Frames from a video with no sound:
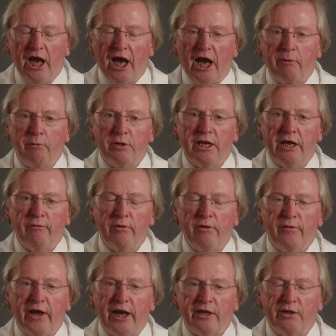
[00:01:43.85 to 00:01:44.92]
I would never
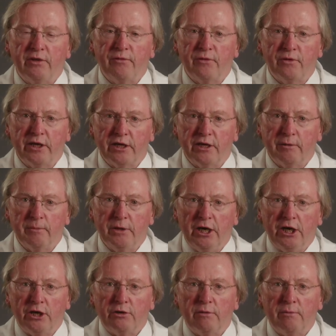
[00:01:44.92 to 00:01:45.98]
have had the freedom
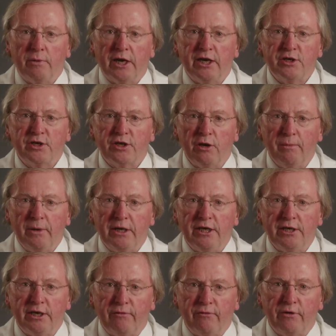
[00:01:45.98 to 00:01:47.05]
to embrace so many
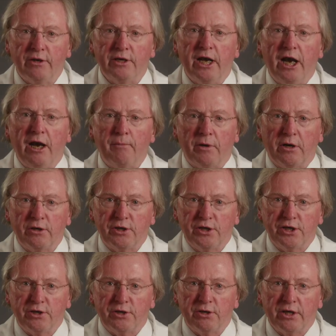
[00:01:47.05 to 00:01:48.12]
different
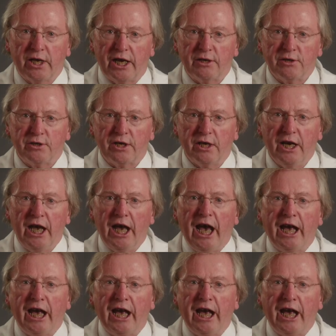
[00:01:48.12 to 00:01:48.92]
approaches to cancer